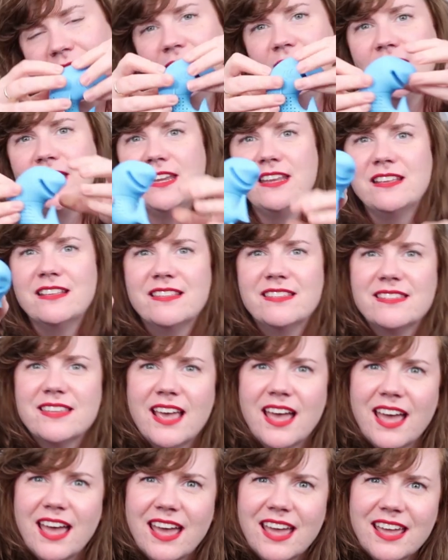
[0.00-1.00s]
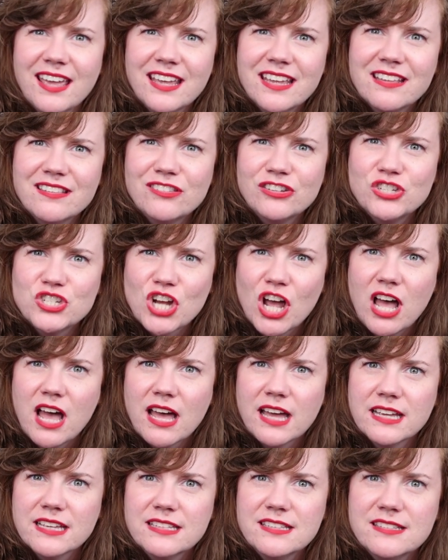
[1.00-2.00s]
and then his
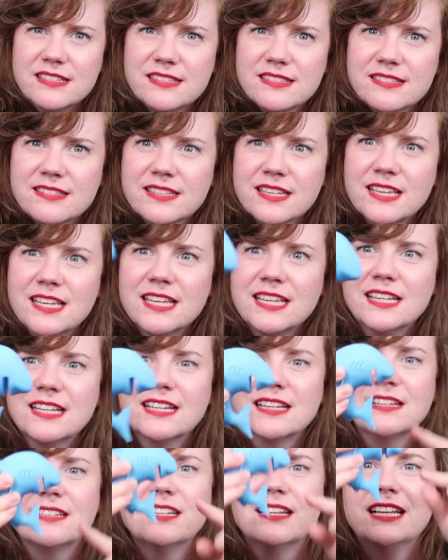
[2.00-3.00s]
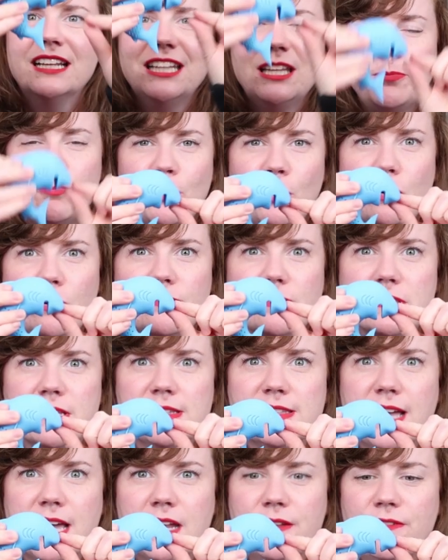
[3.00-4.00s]
jaws clip over
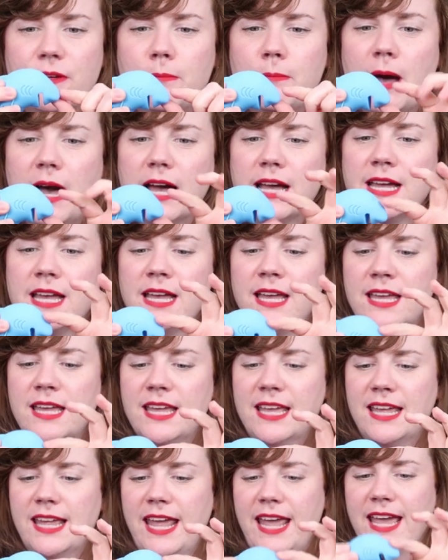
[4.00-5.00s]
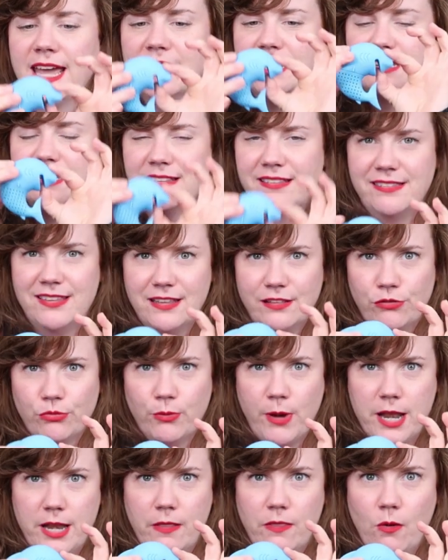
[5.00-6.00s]
the side of a mug and
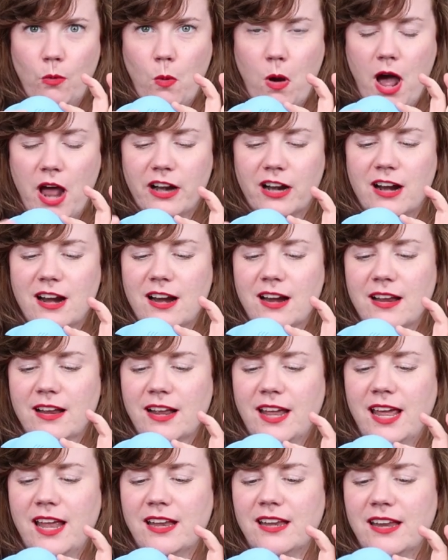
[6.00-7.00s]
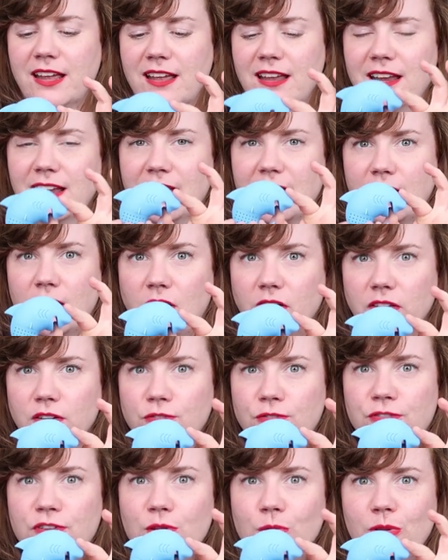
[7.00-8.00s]
sits right in the water, and it all
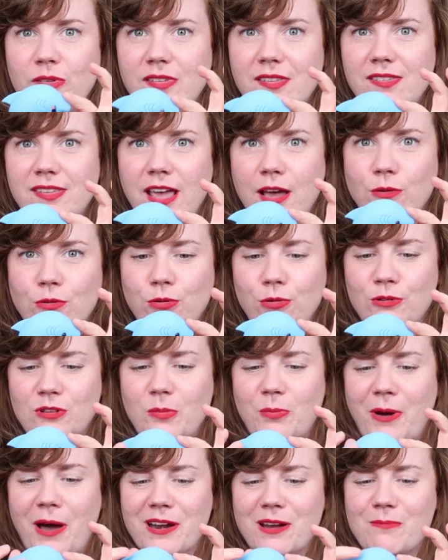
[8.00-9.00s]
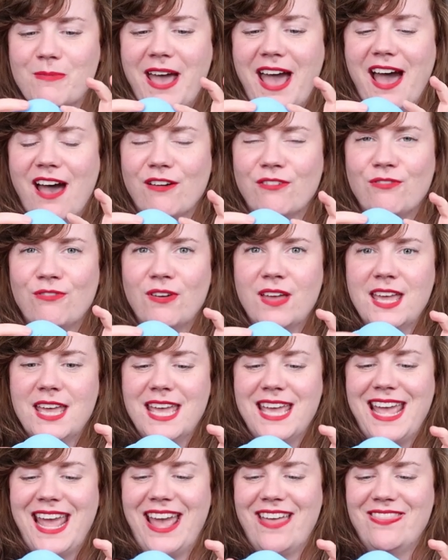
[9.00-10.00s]
infuses out through the bottom half,
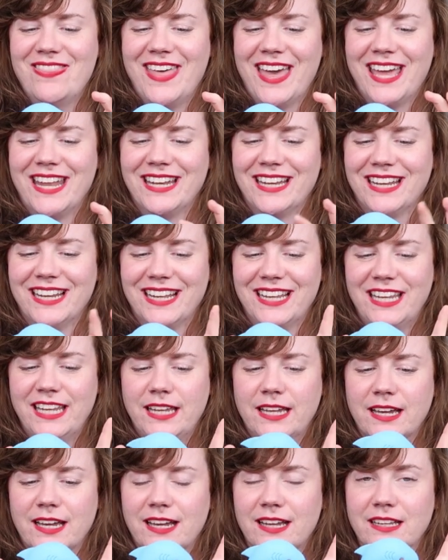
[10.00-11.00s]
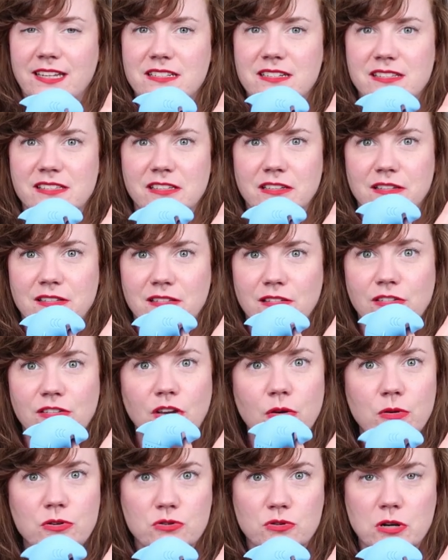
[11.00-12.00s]
and then he just looks
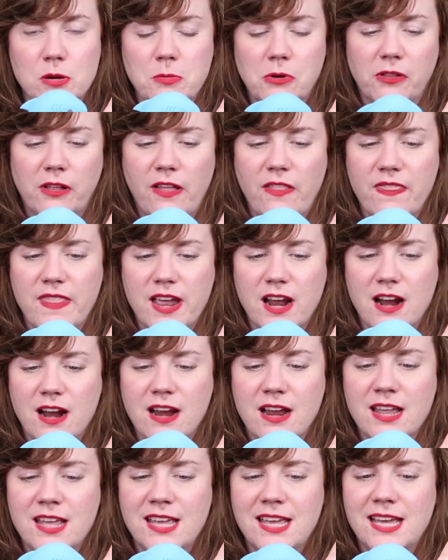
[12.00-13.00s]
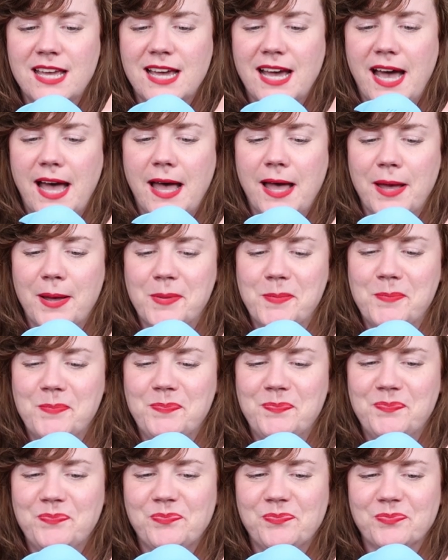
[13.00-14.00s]
so adorable on there.
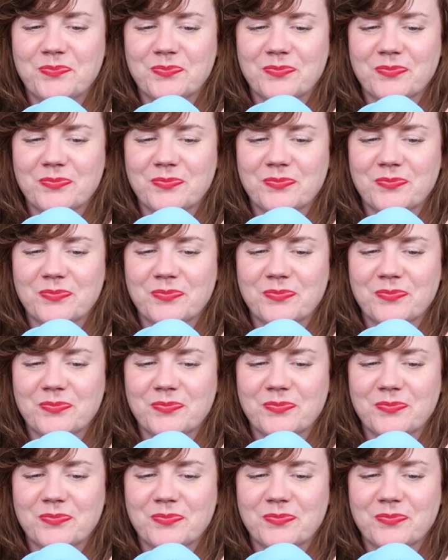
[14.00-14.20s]
And